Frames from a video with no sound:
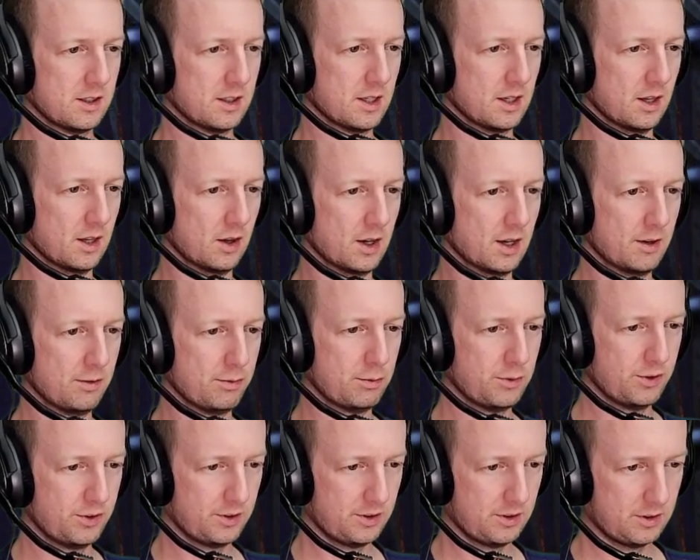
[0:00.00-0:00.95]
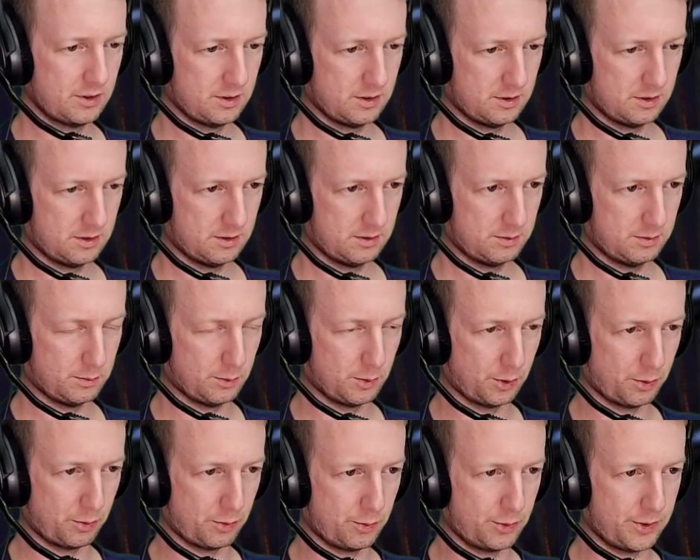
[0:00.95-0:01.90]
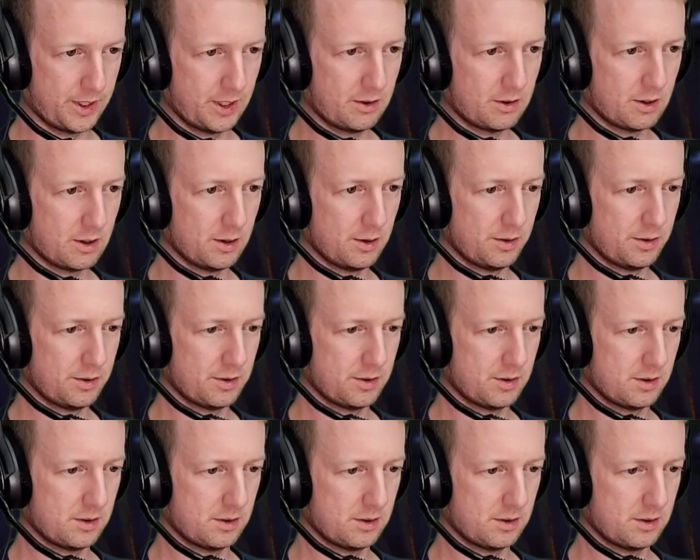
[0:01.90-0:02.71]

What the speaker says: a life wizard with regrowth,